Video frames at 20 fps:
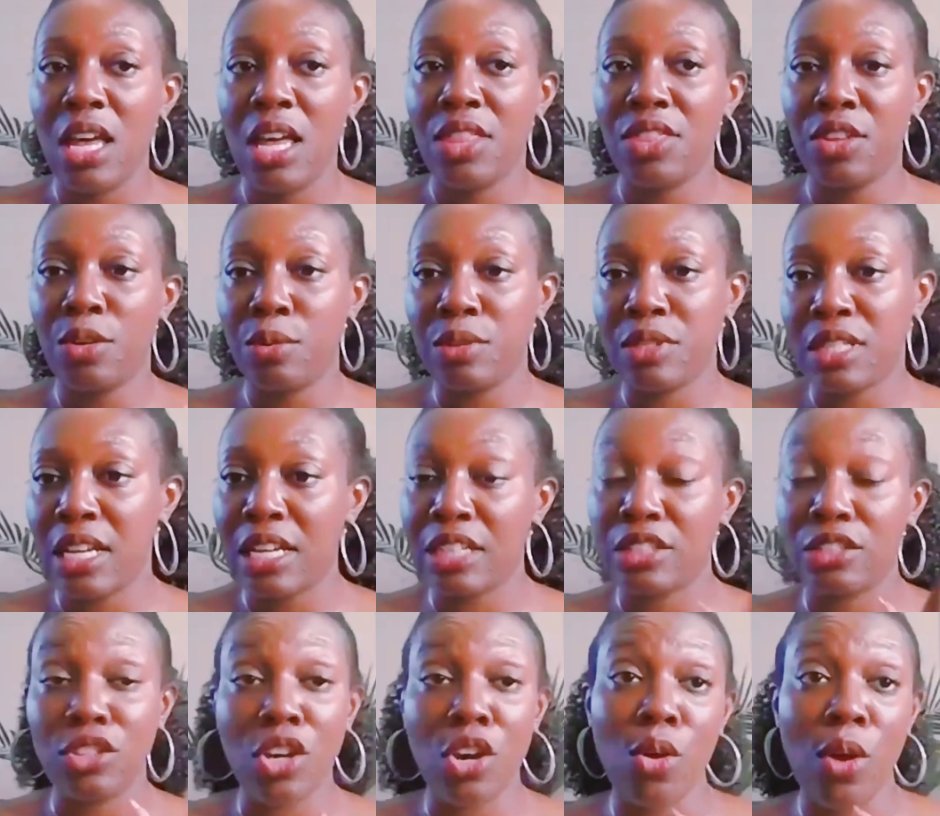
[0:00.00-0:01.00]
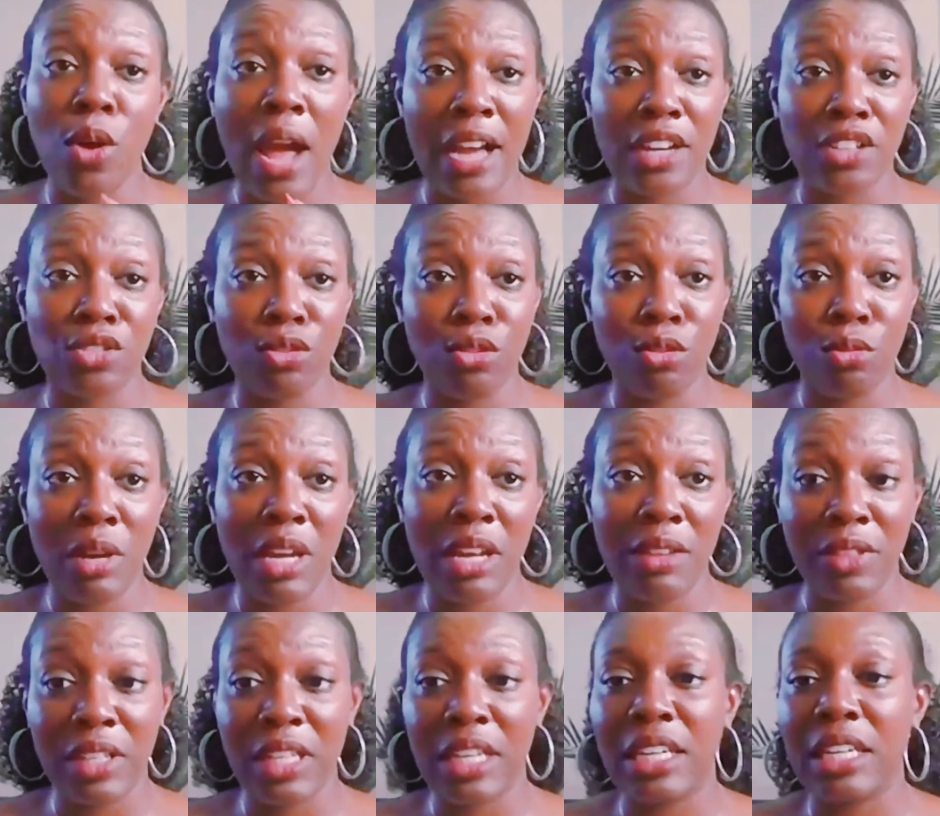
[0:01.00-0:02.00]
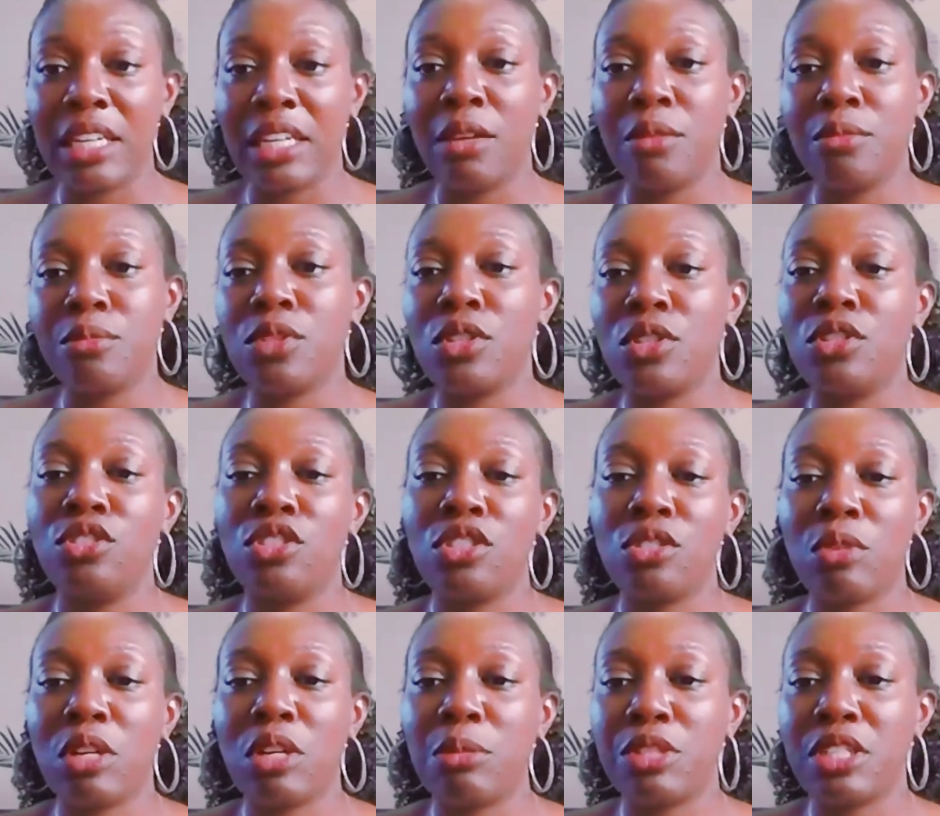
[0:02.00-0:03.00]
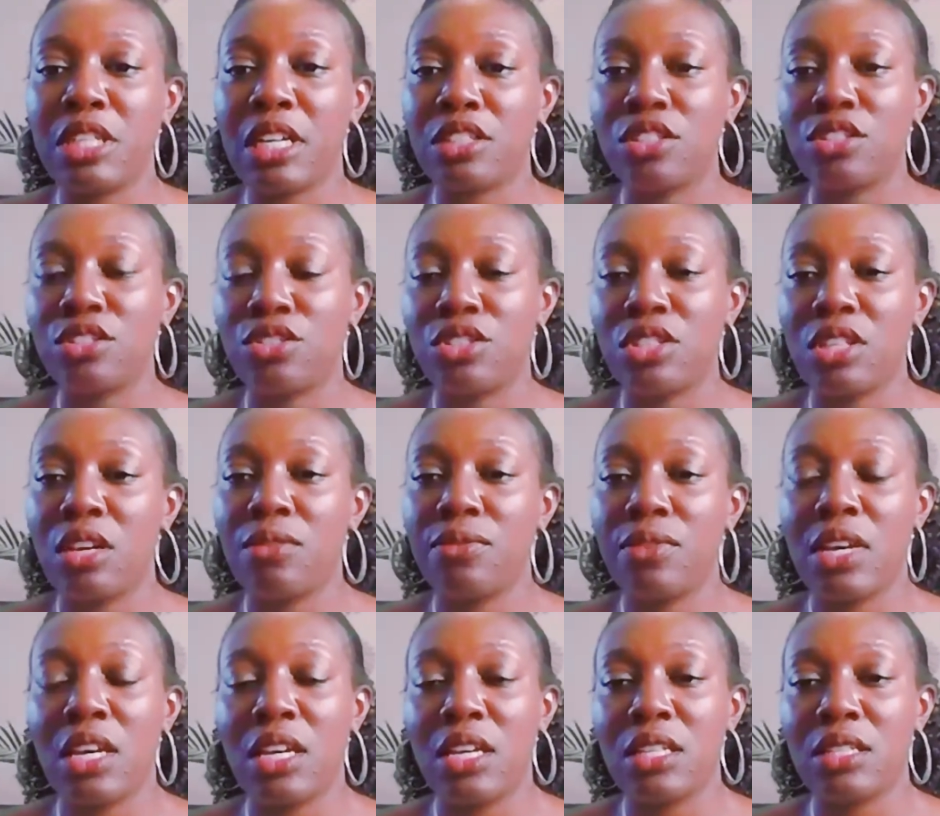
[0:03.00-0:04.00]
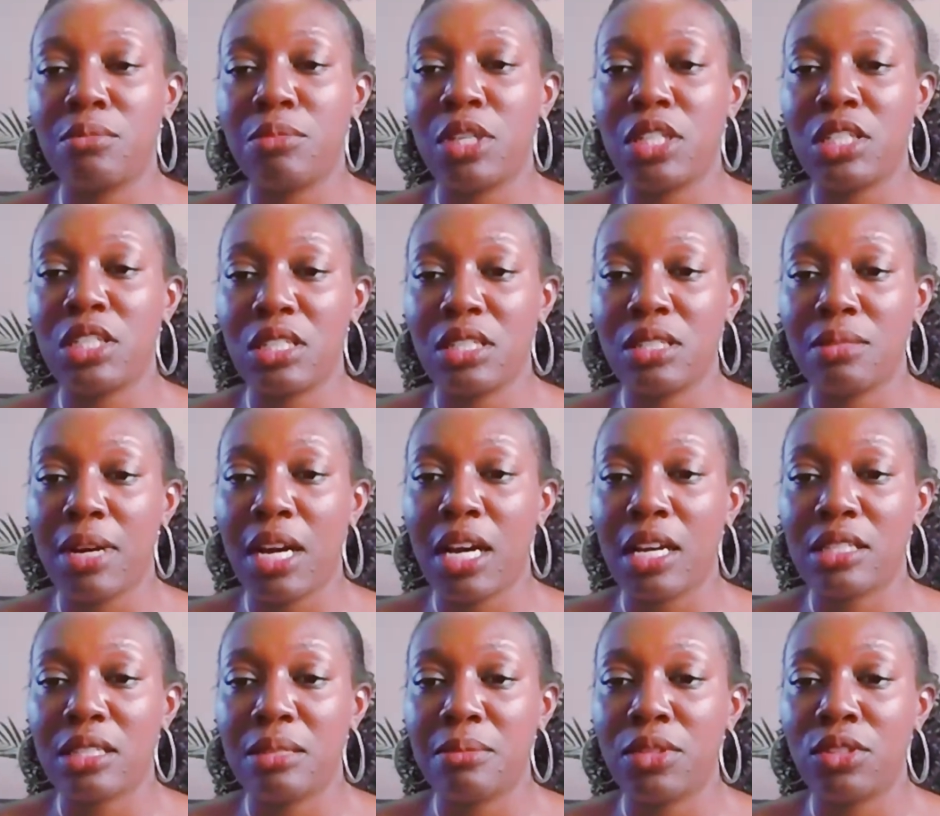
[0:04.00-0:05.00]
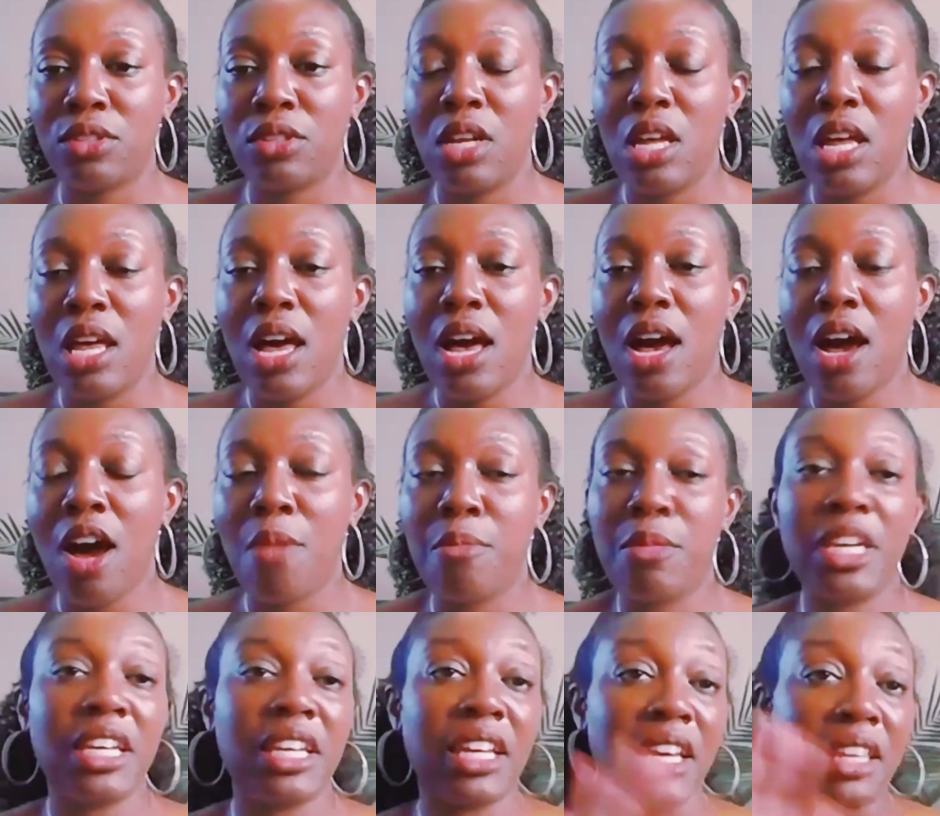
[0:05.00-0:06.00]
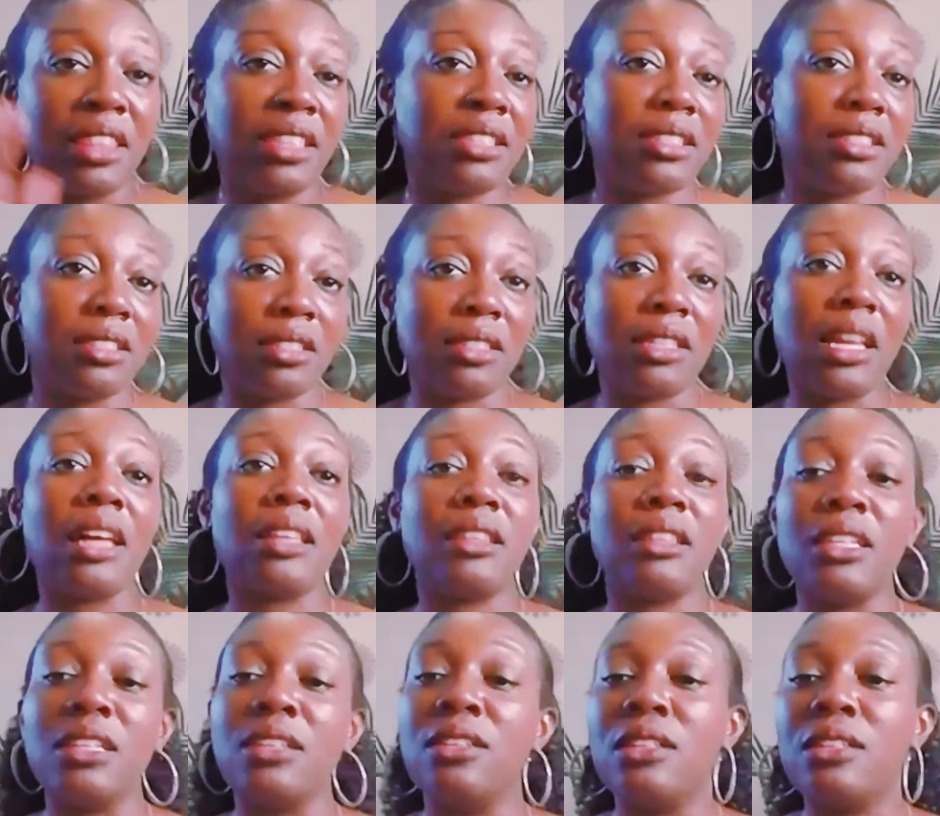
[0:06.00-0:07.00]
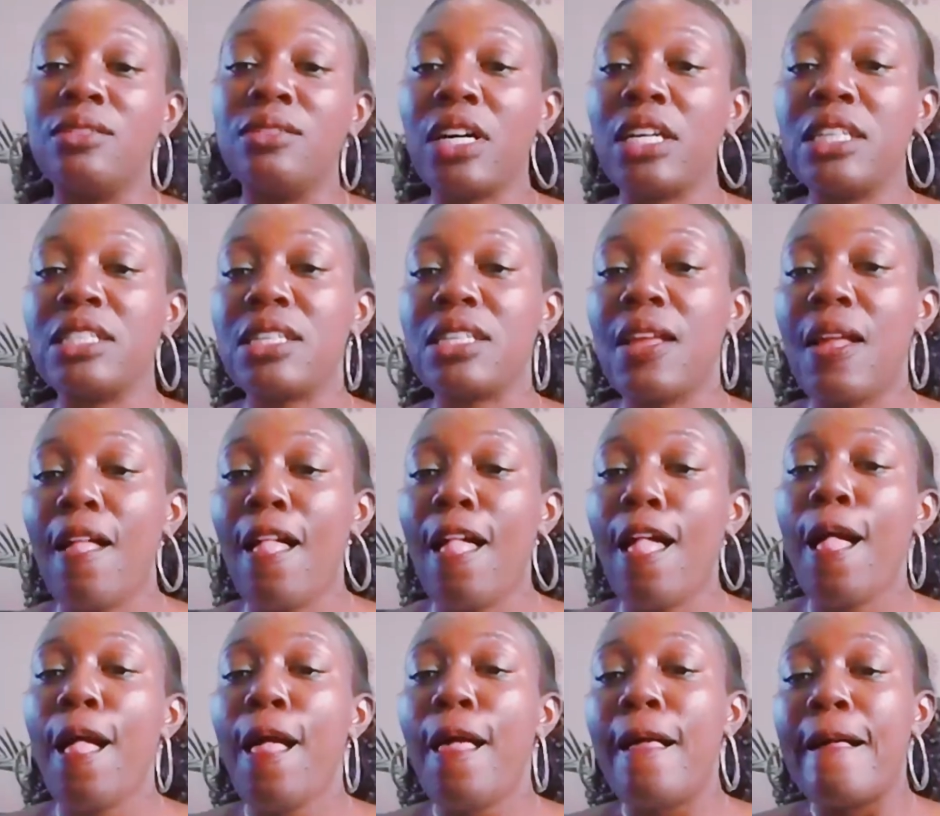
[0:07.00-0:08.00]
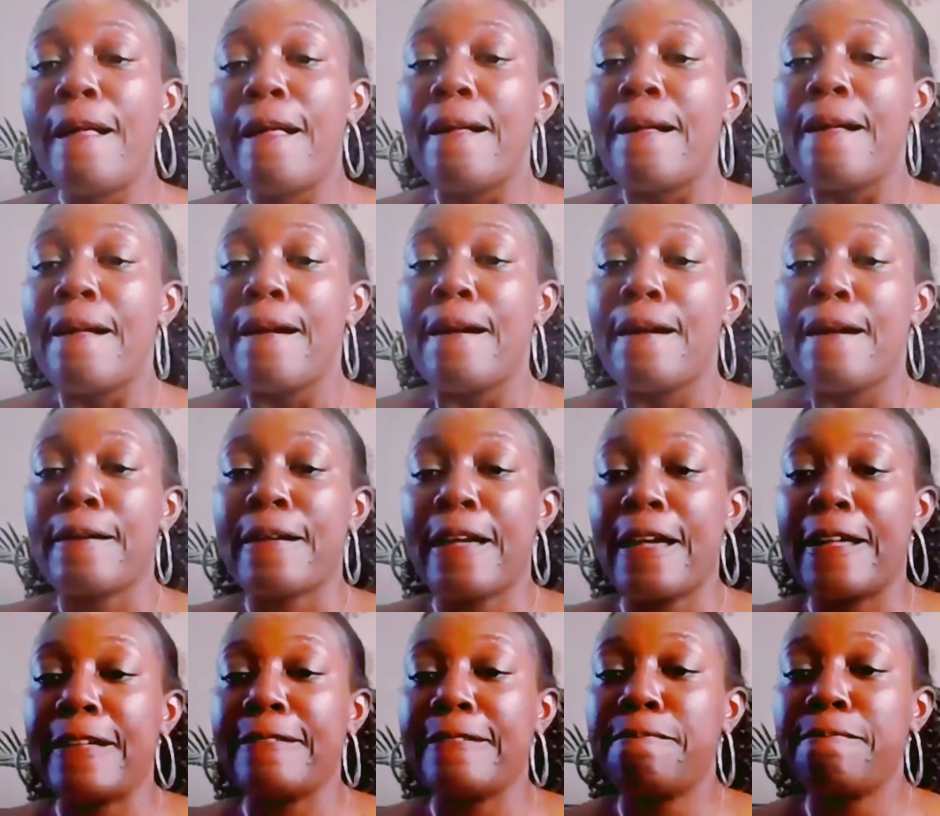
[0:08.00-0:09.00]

there was like no actual way of getting it. So you just want to protect yourself as much as possible. Um, and again, this is not legal advice. Okay,